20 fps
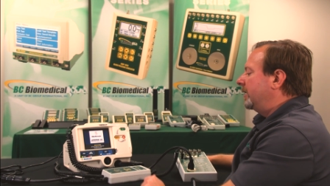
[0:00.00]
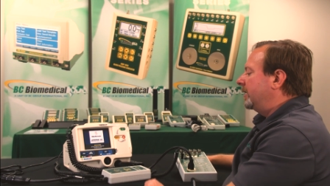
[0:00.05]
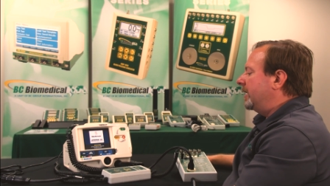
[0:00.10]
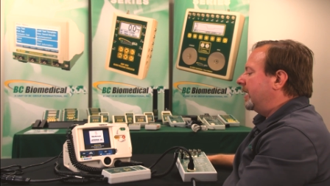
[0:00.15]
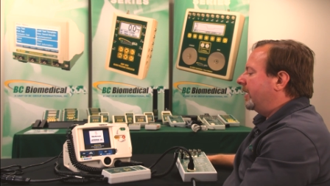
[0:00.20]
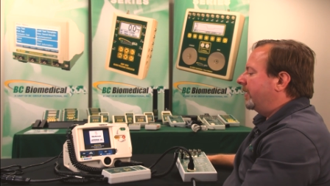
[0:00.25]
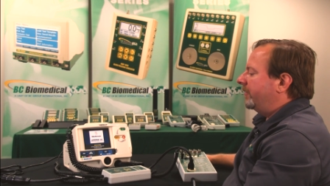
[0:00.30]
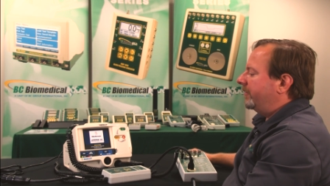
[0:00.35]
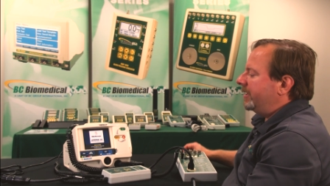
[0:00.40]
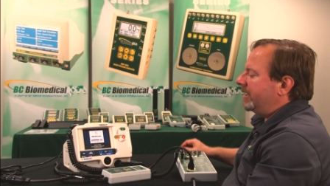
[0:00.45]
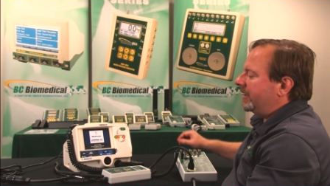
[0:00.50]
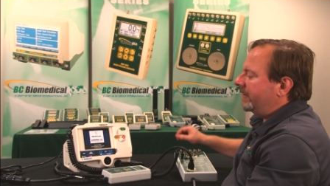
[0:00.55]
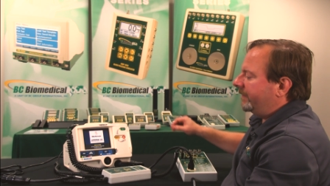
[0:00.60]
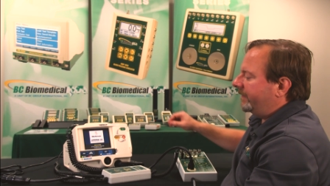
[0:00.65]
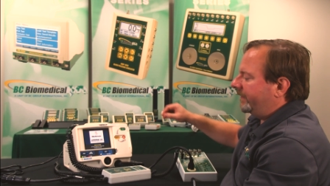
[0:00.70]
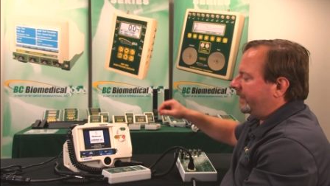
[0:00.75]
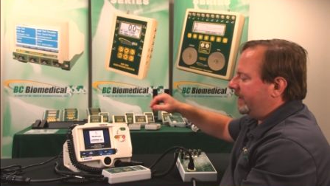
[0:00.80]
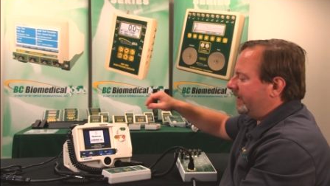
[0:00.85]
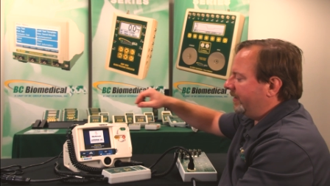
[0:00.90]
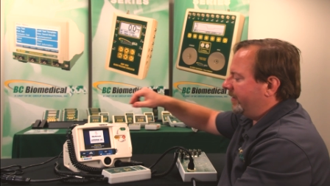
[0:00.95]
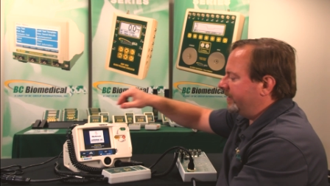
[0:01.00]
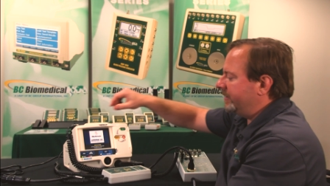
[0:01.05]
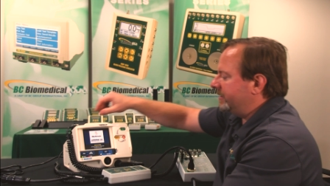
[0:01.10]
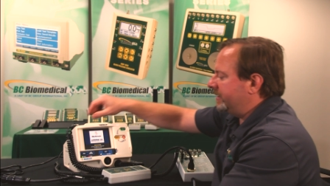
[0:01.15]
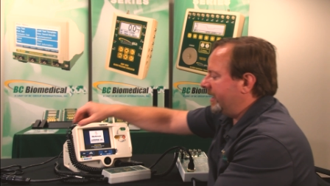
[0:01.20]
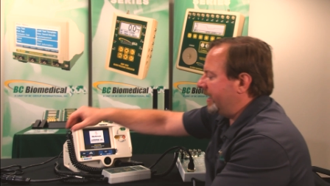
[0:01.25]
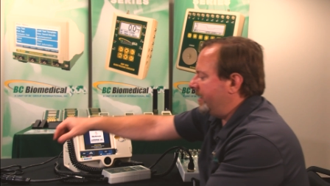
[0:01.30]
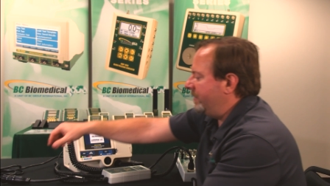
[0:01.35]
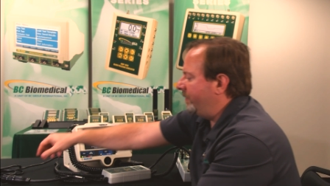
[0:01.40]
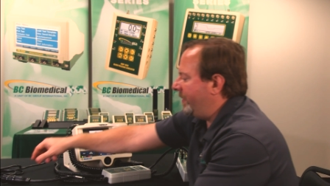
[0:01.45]
Now, if
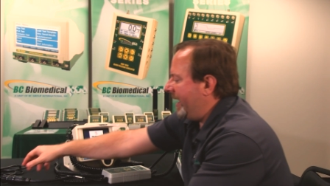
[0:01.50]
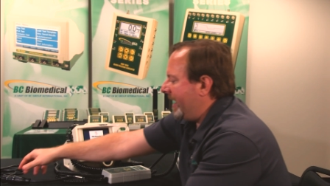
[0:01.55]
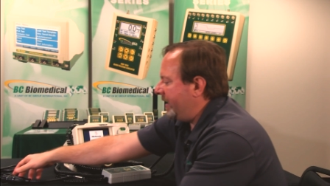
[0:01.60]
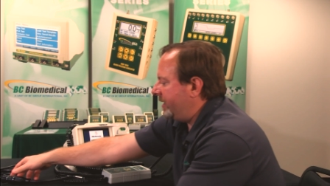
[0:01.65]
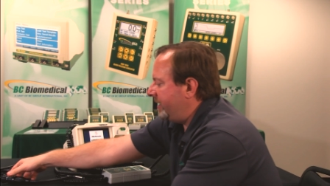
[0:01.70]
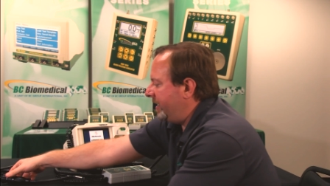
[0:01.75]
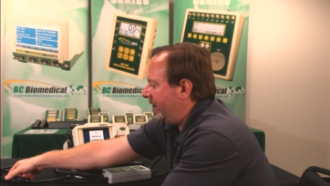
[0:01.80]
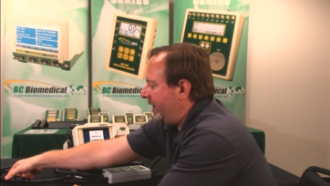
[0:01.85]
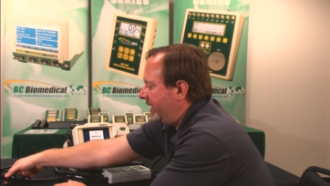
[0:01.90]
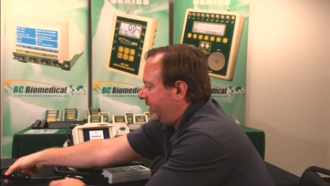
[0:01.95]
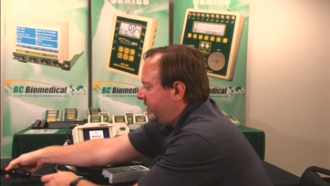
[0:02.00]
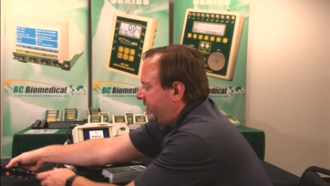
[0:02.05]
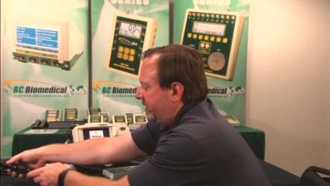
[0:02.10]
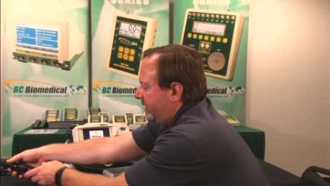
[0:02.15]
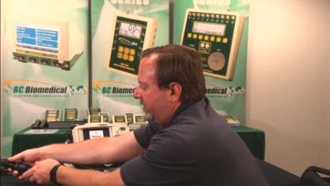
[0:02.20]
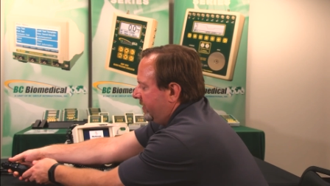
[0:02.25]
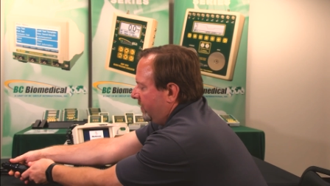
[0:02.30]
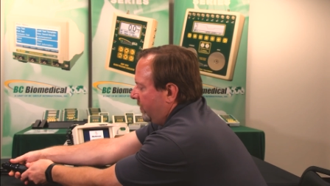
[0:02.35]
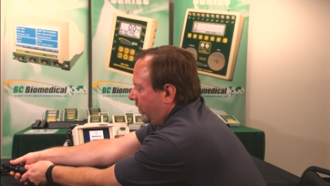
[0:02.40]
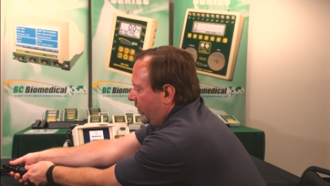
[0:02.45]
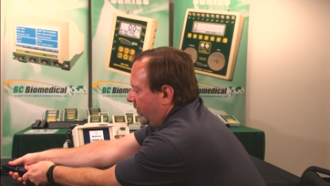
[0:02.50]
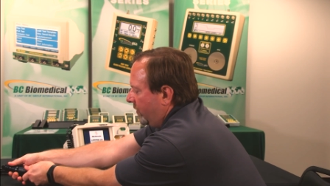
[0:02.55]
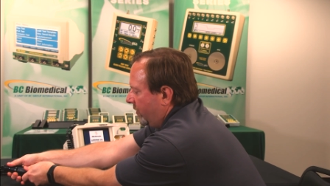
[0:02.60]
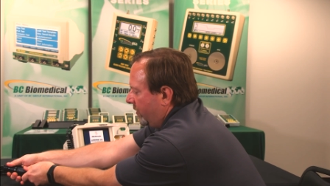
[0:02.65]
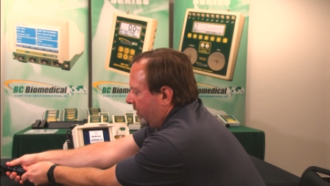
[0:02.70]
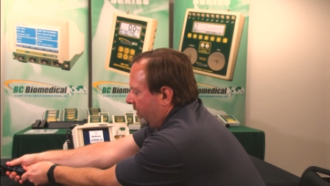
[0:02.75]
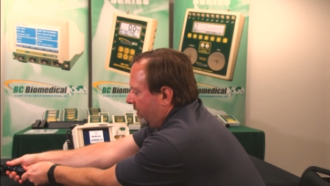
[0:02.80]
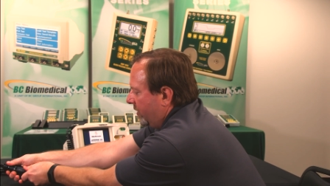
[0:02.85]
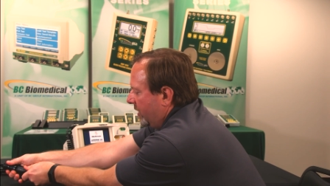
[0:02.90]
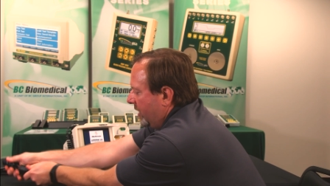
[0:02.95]
there's a bad connection
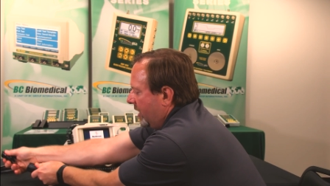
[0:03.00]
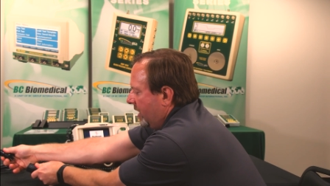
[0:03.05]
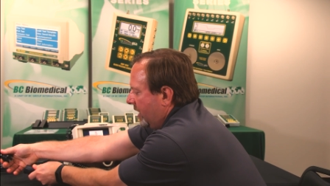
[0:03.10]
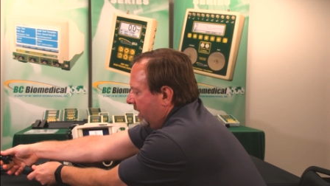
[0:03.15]
or